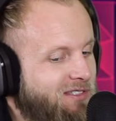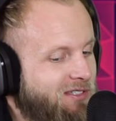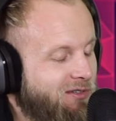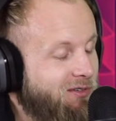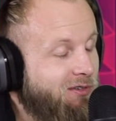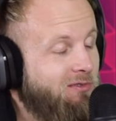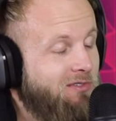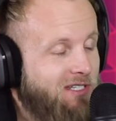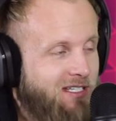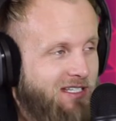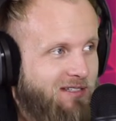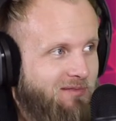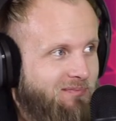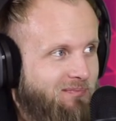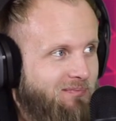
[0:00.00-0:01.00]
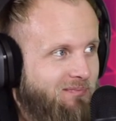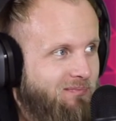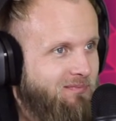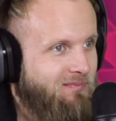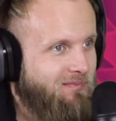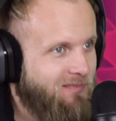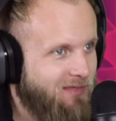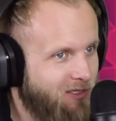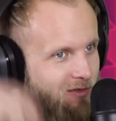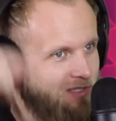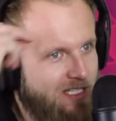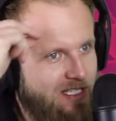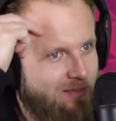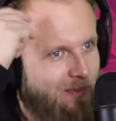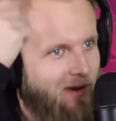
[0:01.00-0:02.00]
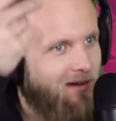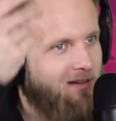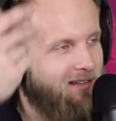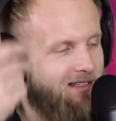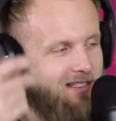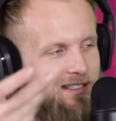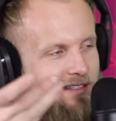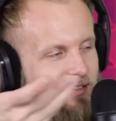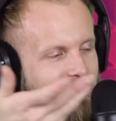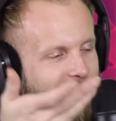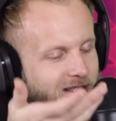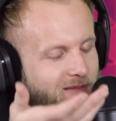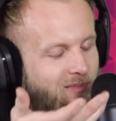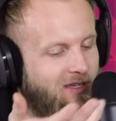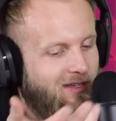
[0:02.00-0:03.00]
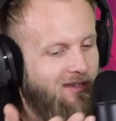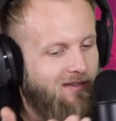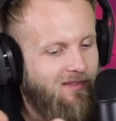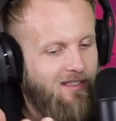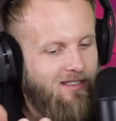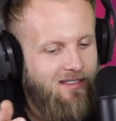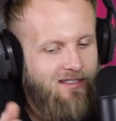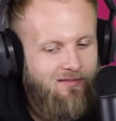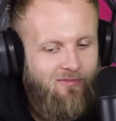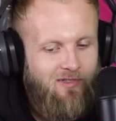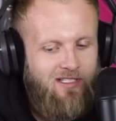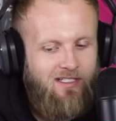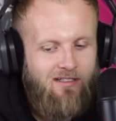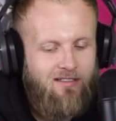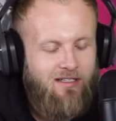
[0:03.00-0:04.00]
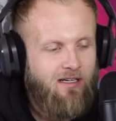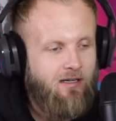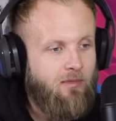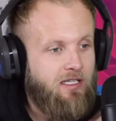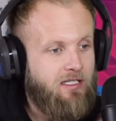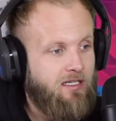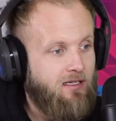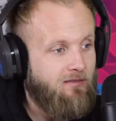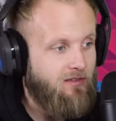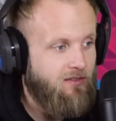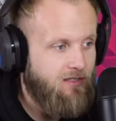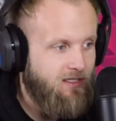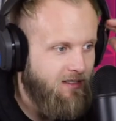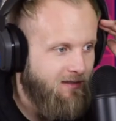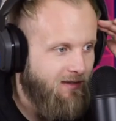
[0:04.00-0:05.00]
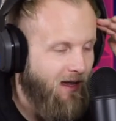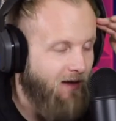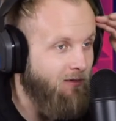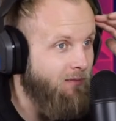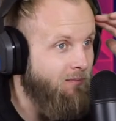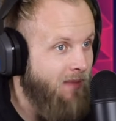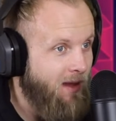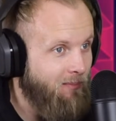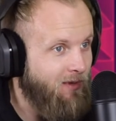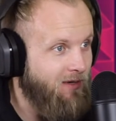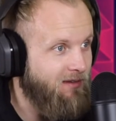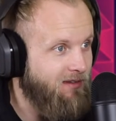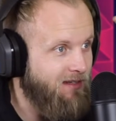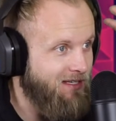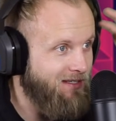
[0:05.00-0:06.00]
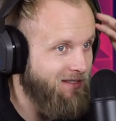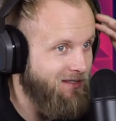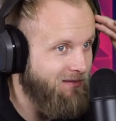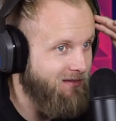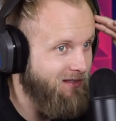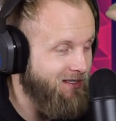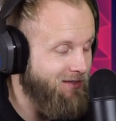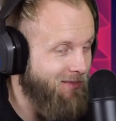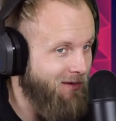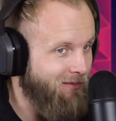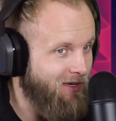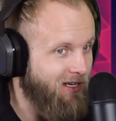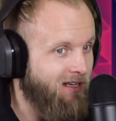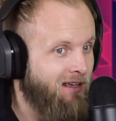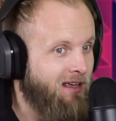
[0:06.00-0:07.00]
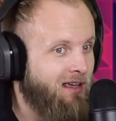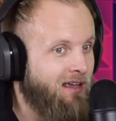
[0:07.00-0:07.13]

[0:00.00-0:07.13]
so you just sparked. This is the beauty of this. We start talking about stuff. I remembered this memory.